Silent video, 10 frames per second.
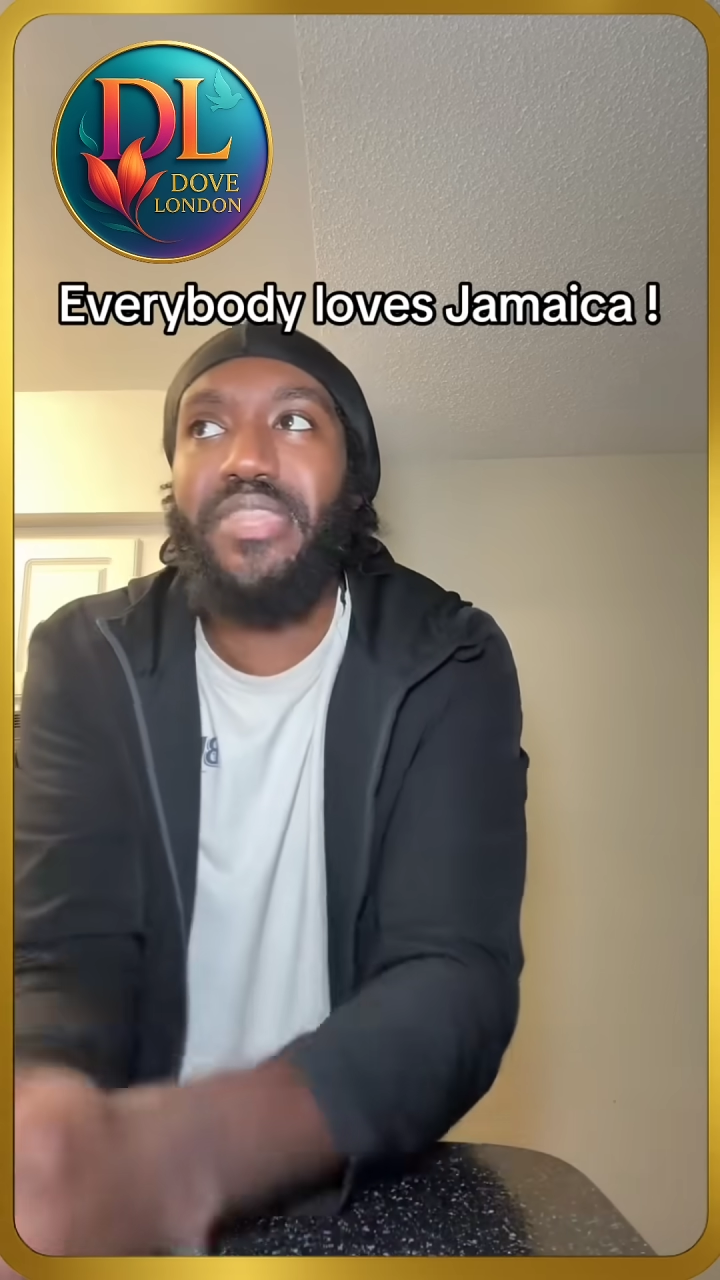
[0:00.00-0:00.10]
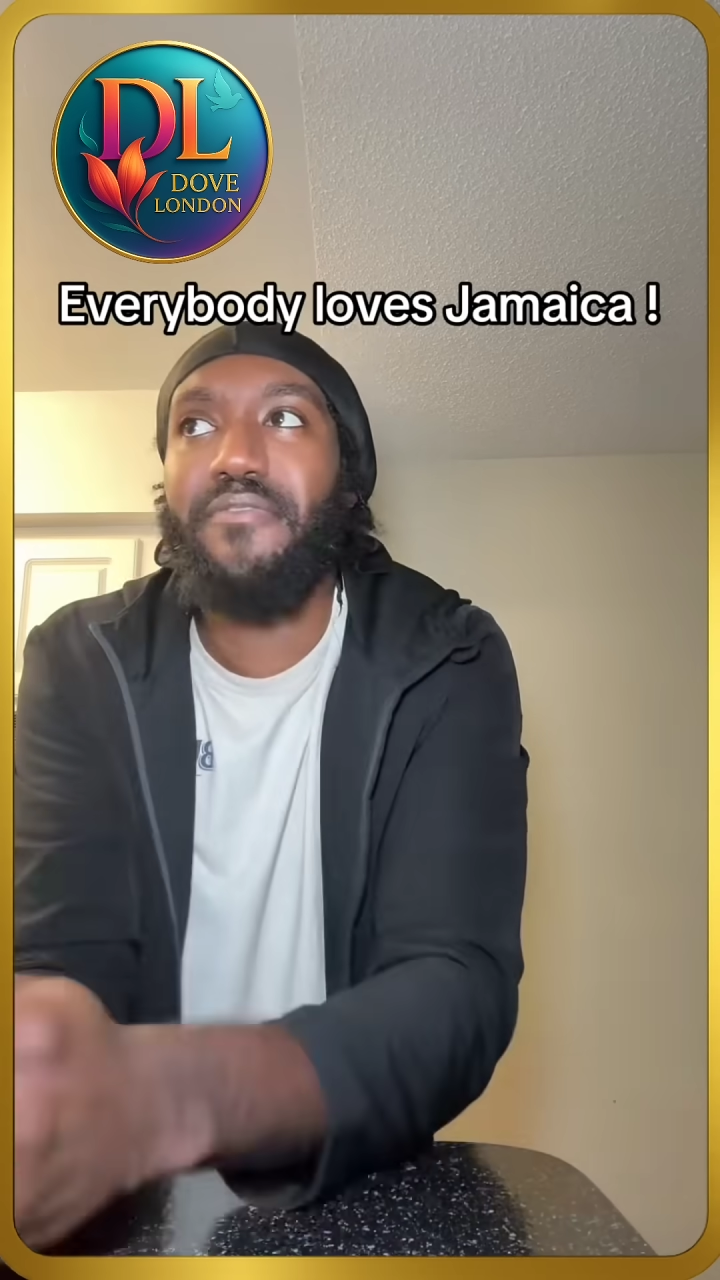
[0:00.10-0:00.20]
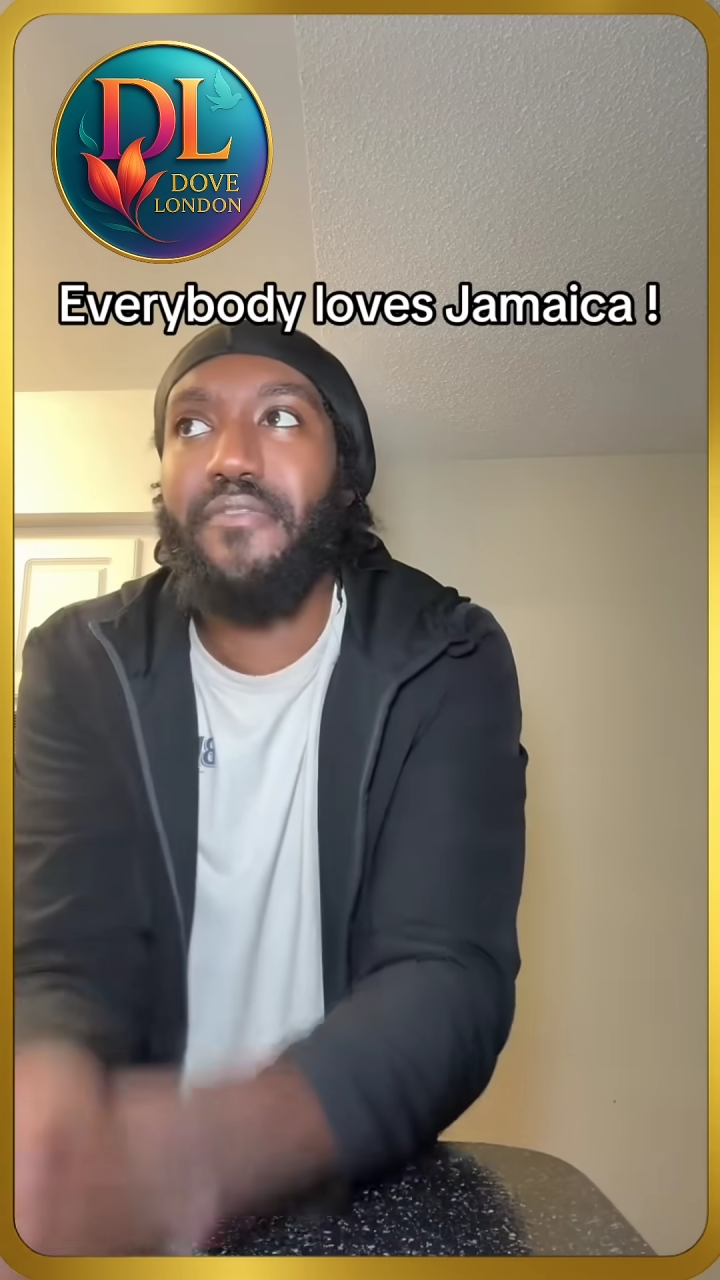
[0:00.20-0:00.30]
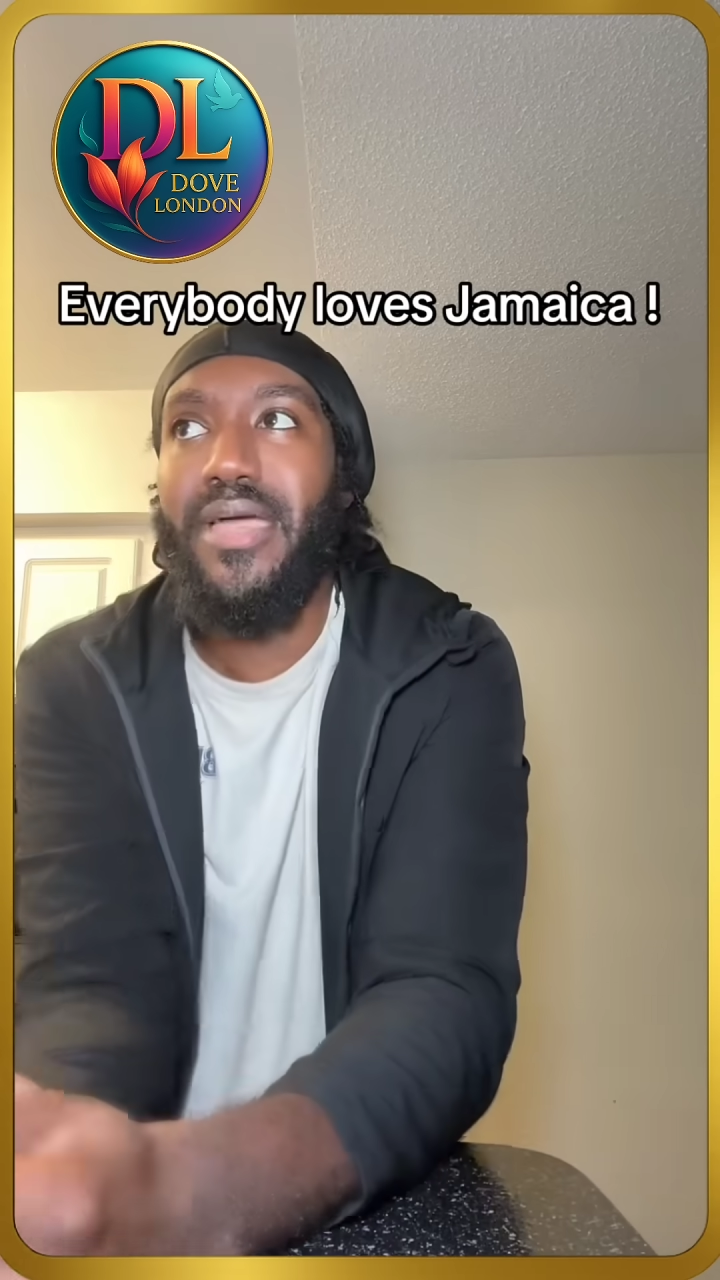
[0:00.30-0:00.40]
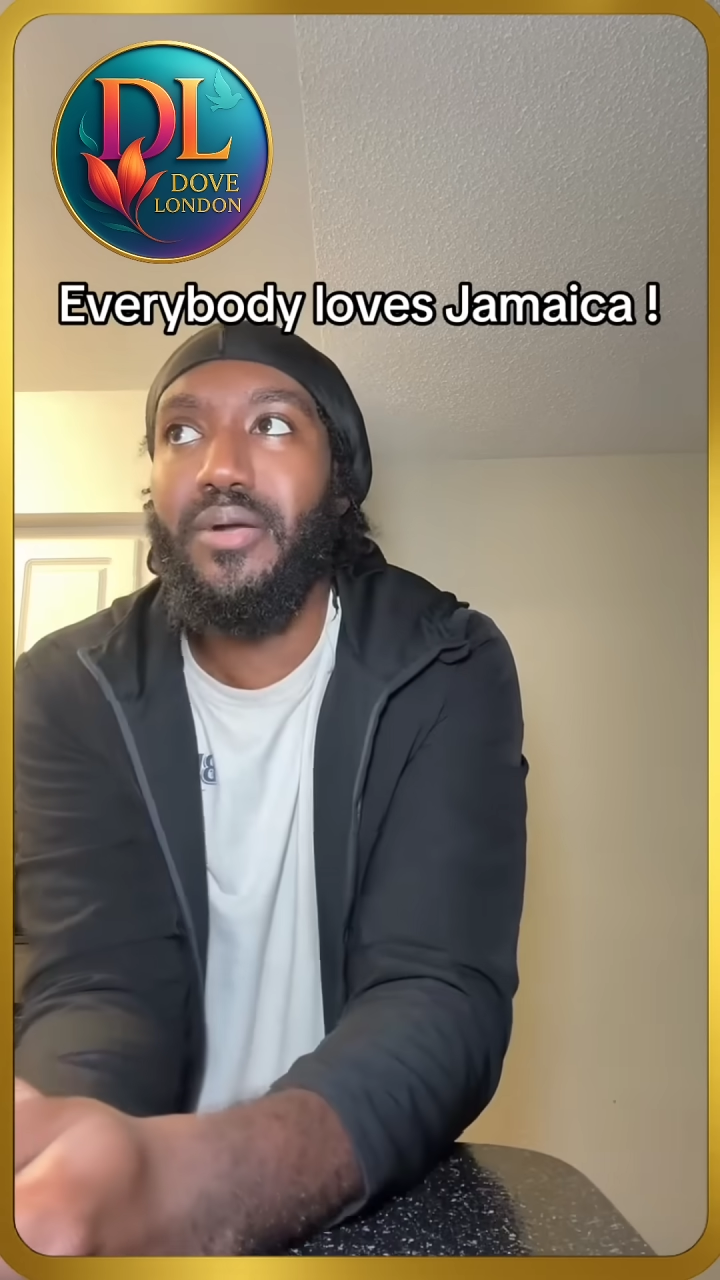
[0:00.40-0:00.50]

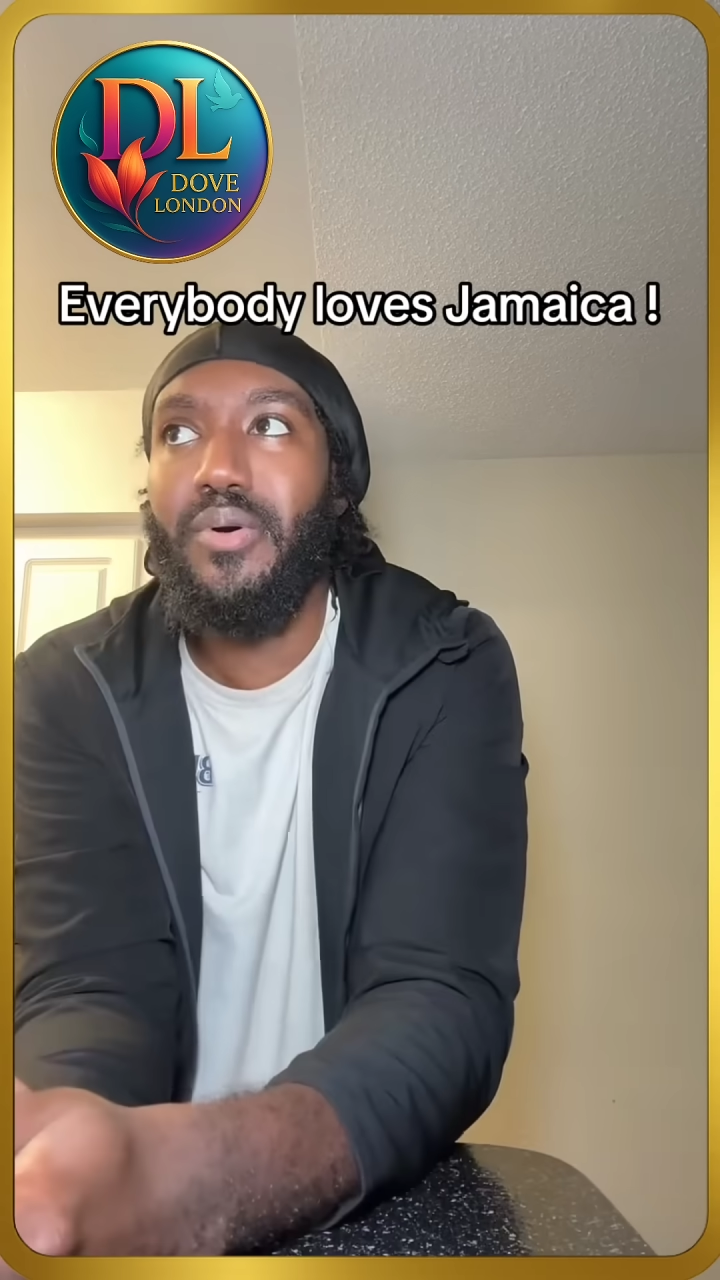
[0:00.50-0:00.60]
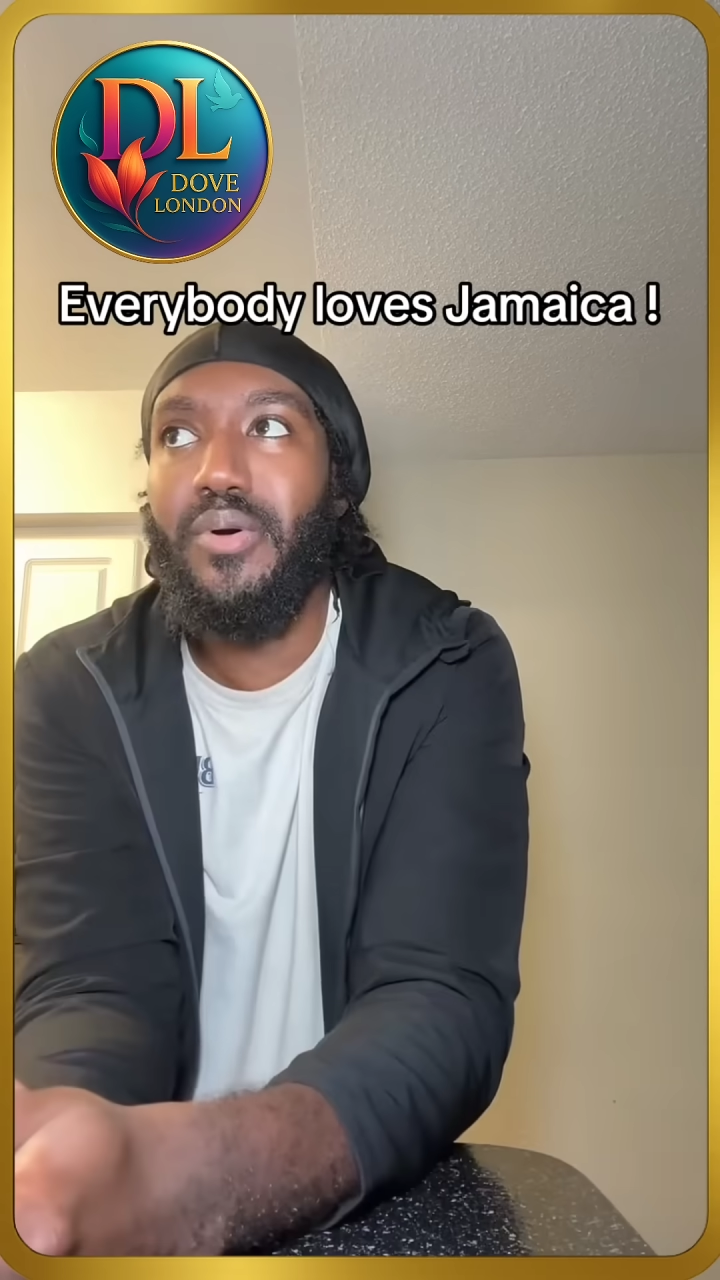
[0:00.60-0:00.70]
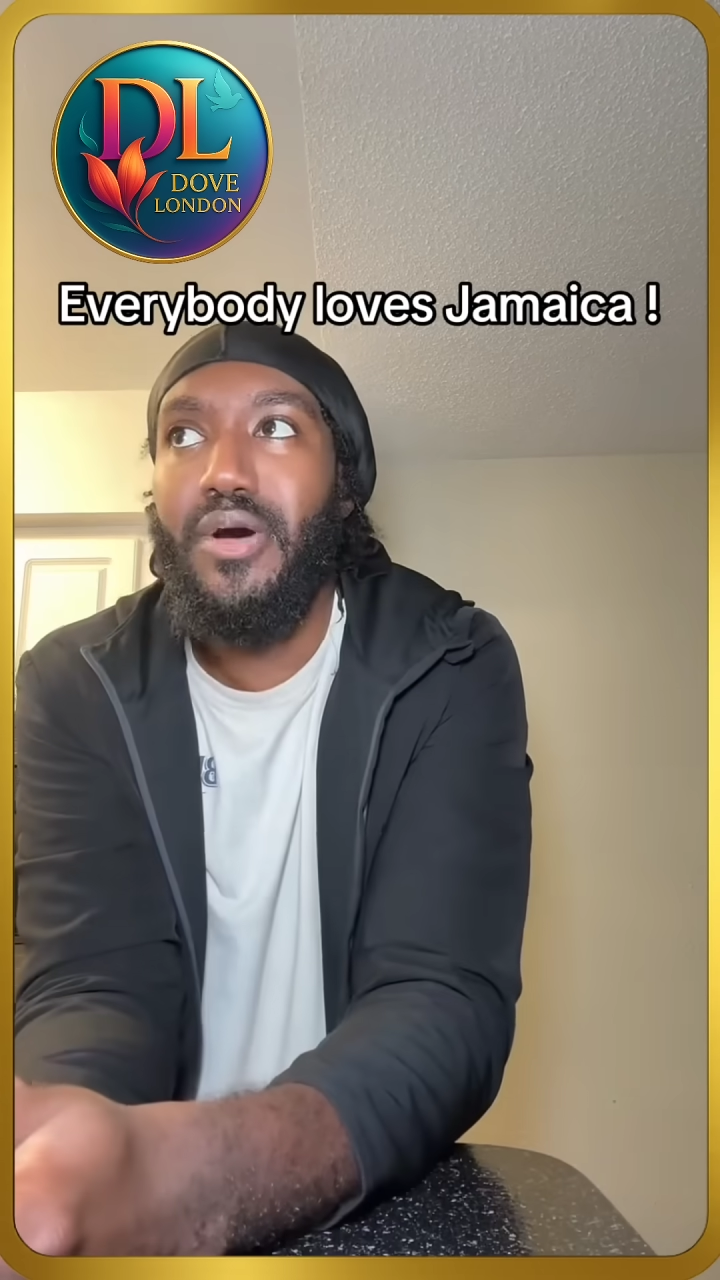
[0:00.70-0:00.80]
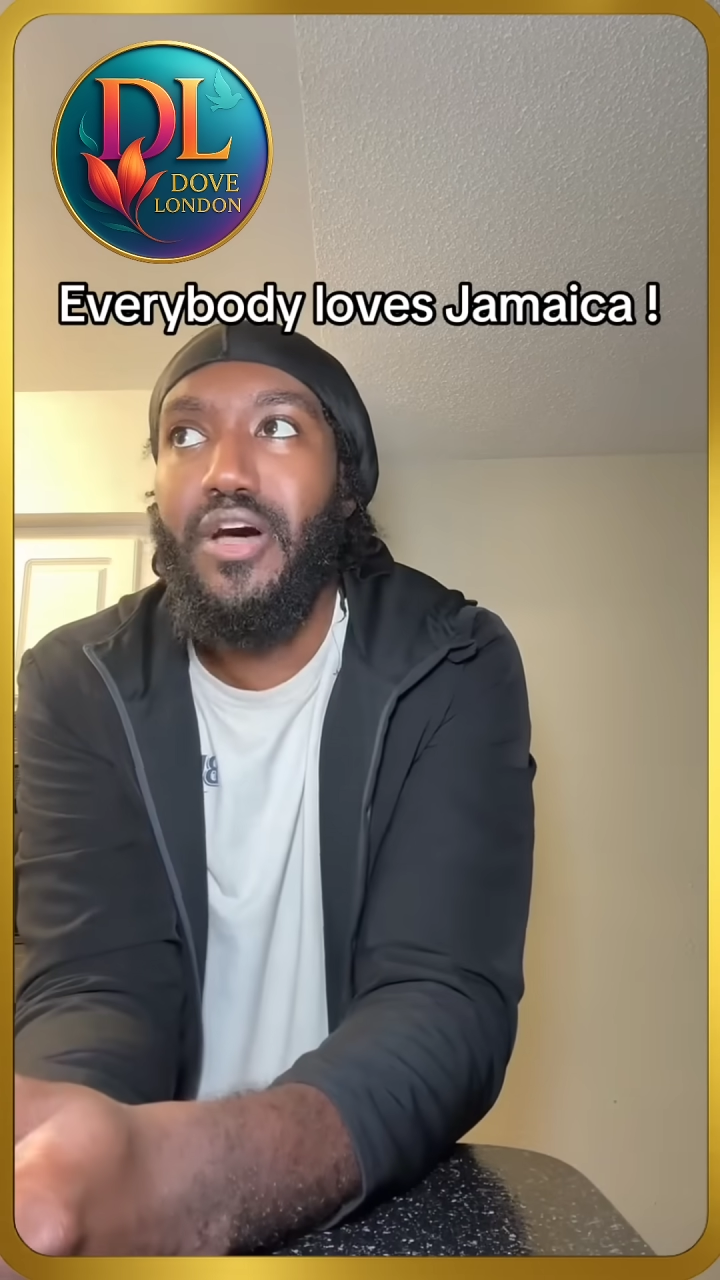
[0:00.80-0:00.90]
Frankel